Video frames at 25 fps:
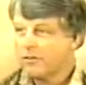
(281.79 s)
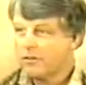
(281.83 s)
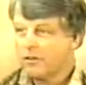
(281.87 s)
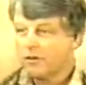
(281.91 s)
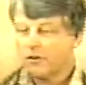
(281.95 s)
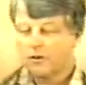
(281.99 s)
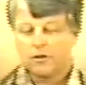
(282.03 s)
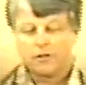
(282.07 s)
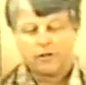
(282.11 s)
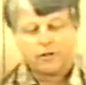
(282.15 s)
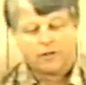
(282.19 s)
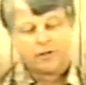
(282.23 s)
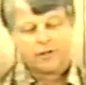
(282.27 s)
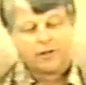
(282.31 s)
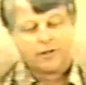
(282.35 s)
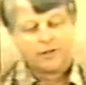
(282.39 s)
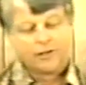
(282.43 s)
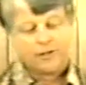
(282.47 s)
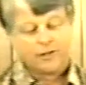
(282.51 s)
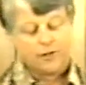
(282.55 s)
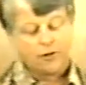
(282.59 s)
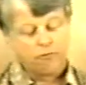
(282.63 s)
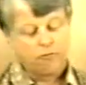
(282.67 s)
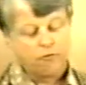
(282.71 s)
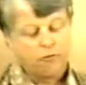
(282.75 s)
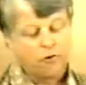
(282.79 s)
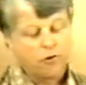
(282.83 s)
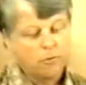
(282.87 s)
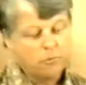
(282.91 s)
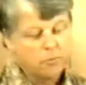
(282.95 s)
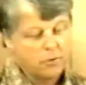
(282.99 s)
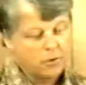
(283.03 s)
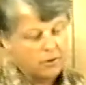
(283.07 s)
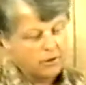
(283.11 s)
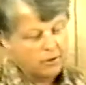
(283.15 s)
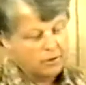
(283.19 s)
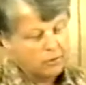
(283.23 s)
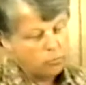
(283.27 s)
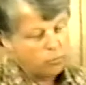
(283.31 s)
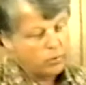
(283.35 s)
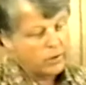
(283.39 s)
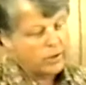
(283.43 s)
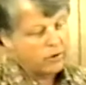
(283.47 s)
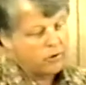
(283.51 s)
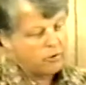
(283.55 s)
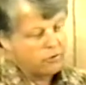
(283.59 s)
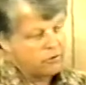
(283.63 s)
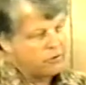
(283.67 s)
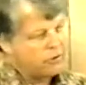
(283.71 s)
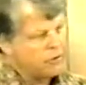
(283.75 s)
Your, your former
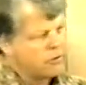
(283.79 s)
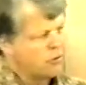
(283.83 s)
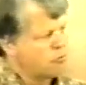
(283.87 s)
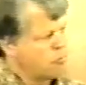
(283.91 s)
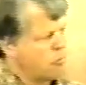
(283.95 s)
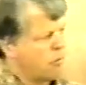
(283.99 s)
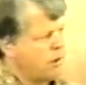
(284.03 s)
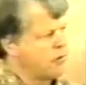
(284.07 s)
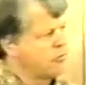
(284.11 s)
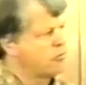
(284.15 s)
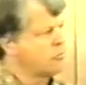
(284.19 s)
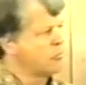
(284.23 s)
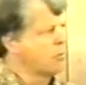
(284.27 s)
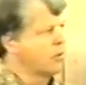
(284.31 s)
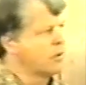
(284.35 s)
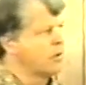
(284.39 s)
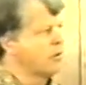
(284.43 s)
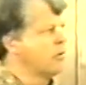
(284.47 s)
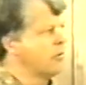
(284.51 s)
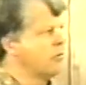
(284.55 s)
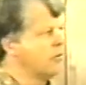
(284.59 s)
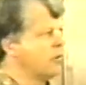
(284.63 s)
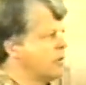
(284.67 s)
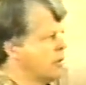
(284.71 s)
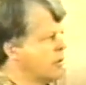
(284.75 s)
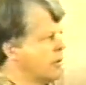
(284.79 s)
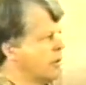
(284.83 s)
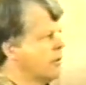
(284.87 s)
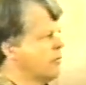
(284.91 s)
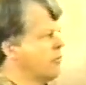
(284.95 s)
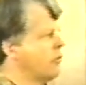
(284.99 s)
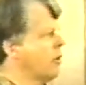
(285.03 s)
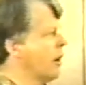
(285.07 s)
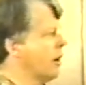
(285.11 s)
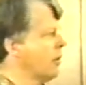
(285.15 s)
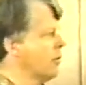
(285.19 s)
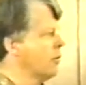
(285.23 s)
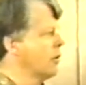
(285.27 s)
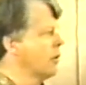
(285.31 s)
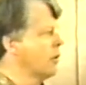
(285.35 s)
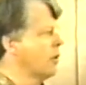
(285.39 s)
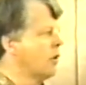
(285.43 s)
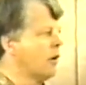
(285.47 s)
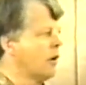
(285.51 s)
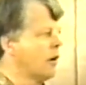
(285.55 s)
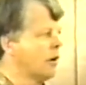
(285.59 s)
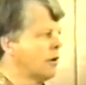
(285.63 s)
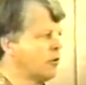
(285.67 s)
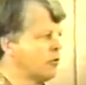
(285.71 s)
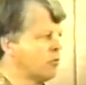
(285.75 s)
widowed, twice widowed uh, daughter in
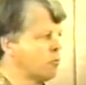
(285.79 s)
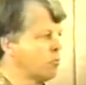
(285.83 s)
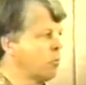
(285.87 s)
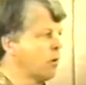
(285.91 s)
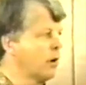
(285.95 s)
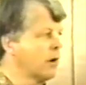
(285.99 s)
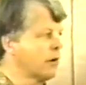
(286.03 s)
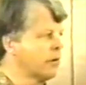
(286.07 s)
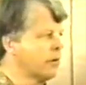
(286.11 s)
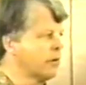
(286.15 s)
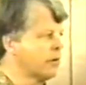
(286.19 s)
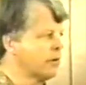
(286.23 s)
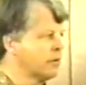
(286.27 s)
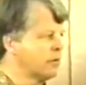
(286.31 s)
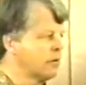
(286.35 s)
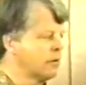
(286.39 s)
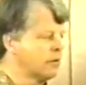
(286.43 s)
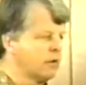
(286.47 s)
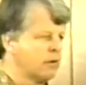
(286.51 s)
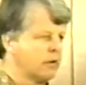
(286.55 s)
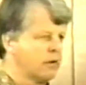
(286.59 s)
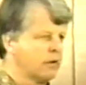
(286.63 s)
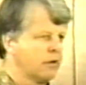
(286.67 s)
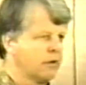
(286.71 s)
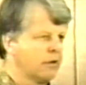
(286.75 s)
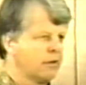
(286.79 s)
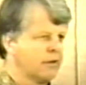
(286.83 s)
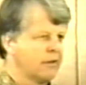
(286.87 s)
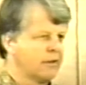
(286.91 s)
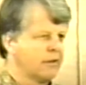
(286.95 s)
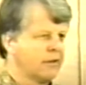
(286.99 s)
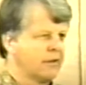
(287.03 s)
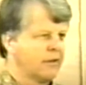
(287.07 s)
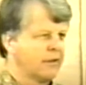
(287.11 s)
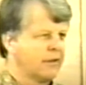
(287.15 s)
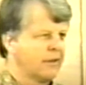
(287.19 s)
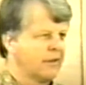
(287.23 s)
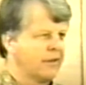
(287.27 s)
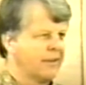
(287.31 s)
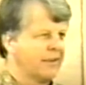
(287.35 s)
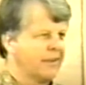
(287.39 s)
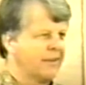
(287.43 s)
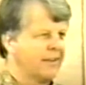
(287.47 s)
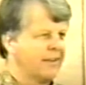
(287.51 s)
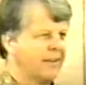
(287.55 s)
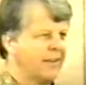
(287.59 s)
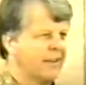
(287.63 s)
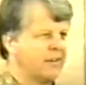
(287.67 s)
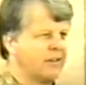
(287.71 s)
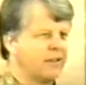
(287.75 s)
law is pregnant.
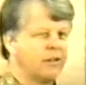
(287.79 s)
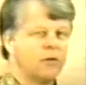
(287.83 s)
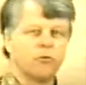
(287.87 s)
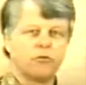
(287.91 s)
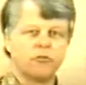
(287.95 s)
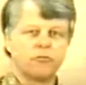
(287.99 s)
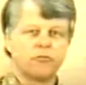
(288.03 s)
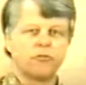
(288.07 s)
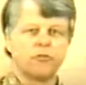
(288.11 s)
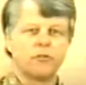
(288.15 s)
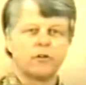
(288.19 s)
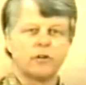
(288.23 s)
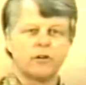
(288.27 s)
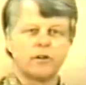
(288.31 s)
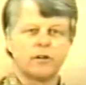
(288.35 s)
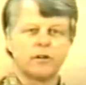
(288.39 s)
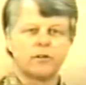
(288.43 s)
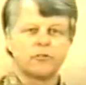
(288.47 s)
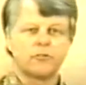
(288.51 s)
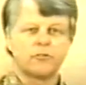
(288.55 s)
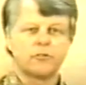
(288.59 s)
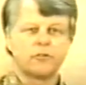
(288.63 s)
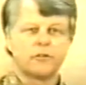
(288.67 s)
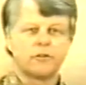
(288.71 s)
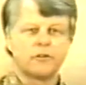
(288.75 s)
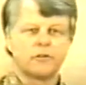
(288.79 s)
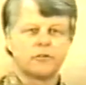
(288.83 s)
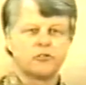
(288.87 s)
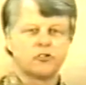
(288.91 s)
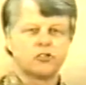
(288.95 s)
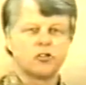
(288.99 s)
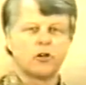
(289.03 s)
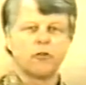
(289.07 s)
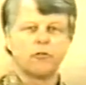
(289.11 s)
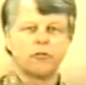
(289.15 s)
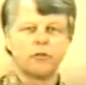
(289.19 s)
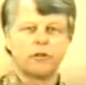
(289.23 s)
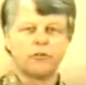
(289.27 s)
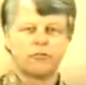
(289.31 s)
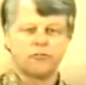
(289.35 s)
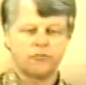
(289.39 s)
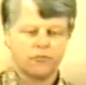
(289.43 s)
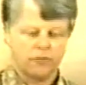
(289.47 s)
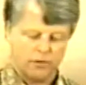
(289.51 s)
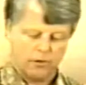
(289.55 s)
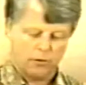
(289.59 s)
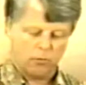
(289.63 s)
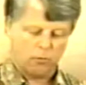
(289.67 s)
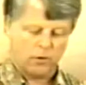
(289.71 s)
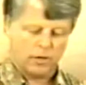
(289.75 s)
And he was furious, chauvinist
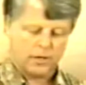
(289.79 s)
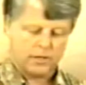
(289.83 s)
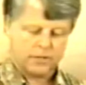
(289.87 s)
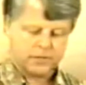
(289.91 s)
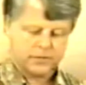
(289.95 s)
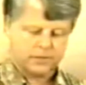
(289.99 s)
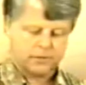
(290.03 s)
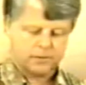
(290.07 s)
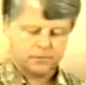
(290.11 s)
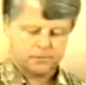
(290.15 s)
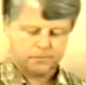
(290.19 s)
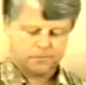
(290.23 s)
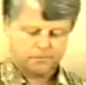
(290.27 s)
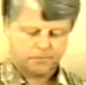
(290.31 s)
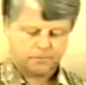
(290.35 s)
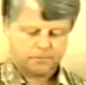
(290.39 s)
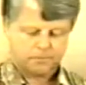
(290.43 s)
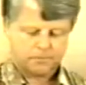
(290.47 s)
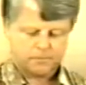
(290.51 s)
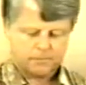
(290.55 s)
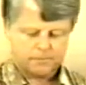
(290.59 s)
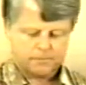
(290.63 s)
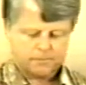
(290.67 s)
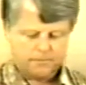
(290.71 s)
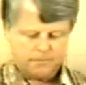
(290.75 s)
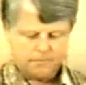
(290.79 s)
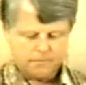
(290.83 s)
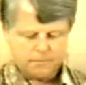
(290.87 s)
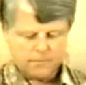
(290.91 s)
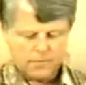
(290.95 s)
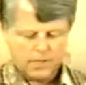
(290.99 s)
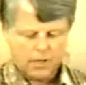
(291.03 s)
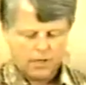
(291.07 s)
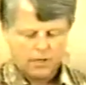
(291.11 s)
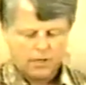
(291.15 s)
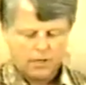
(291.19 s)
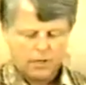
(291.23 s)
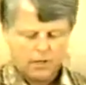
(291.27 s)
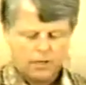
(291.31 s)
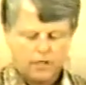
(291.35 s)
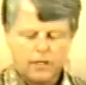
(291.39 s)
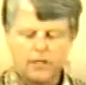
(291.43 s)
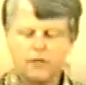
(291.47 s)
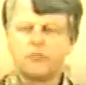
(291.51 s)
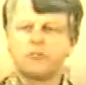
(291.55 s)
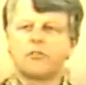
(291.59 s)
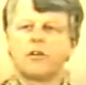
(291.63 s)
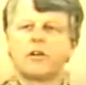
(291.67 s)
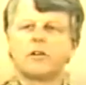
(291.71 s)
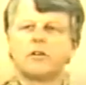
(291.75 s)
that he was he
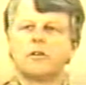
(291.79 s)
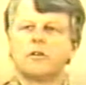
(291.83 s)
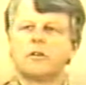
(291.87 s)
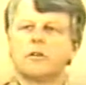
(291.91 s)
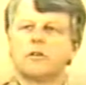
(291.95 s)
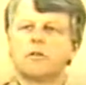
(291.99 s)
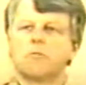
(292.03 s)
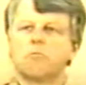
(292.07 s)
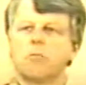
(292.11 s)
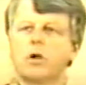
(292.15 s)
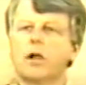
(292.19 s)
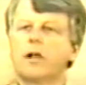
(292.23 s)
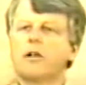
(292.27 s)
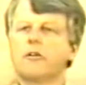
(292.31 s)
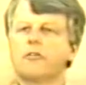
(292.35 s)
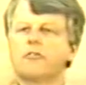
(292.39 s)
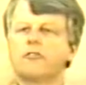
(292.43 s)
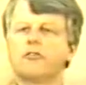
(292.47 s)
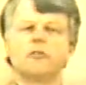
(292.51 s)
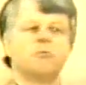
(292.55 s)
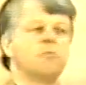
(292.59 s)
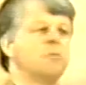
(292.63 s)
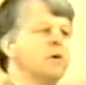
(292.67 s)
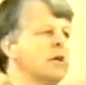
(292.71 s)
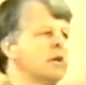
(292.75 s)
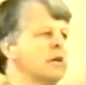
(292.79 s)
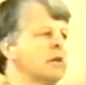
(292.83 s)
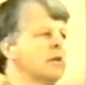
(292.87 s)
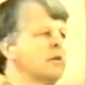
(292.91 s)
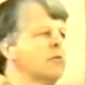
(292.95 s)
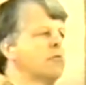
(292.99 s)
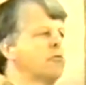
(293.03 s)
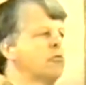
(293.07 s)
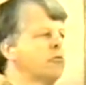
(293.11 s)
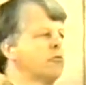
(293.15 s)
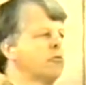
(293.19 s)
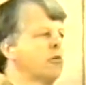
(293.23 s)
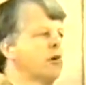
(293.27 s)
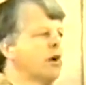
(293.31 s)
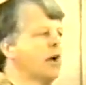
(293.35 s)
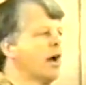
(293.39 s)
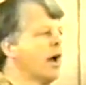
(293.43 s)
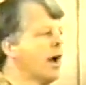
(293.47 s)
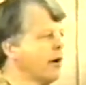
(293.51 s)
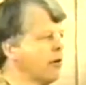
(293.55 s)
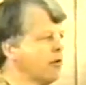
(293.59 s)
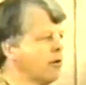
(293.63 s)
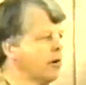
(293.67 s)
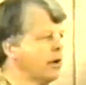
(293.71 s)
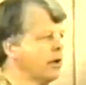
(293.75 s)
said, Bring her to me. He was very
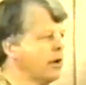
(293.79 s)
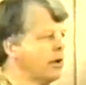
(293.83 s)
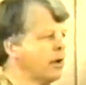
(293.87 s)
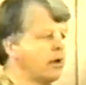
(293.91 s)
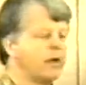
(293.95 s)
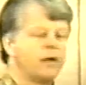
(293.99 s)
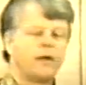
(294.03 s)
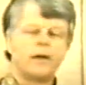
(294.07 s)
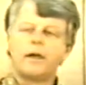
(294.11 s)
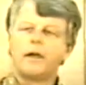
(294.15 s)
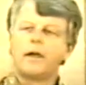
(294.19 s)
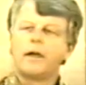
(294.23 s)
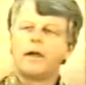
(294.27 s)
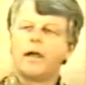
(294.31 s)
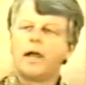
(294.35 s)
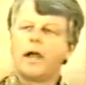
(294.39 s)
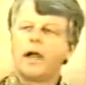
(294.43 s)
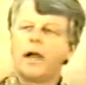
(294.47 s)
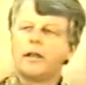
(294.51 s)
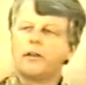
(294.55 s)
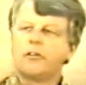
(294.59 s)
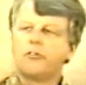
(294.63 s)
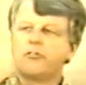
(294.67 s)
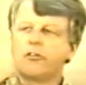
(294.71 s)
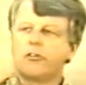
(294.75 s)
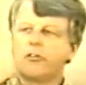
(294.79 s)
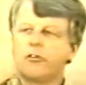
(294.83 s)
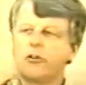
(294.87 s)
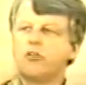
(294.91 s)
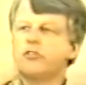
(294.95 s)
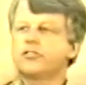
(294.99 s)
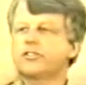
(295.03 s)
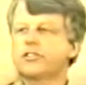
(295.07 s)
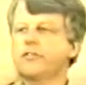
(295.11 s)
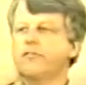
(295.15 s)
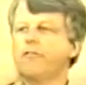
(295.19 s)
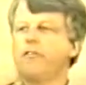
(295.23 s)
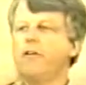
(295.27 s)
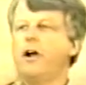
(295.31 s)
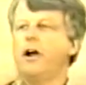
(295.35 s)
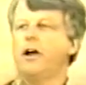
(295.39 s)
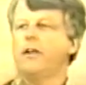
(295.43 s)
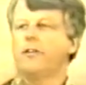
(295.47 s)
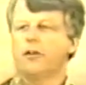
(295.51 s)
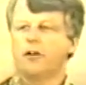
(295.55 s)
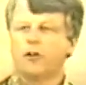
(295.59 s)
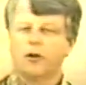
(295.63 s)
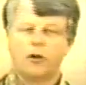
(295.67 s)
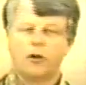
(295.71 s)
angry. And he said, Who's the father?